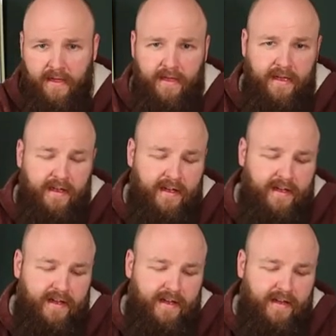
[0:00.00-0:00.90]

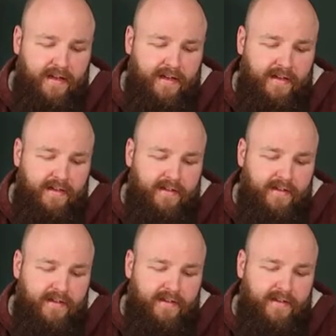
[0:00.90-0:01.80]

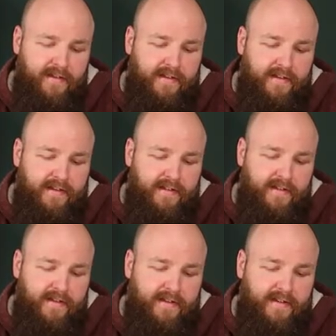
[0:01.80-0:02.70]

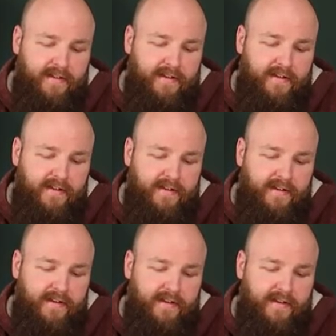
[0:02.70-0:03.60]

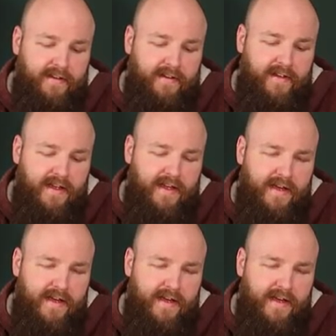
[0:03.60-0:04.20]
[no speech]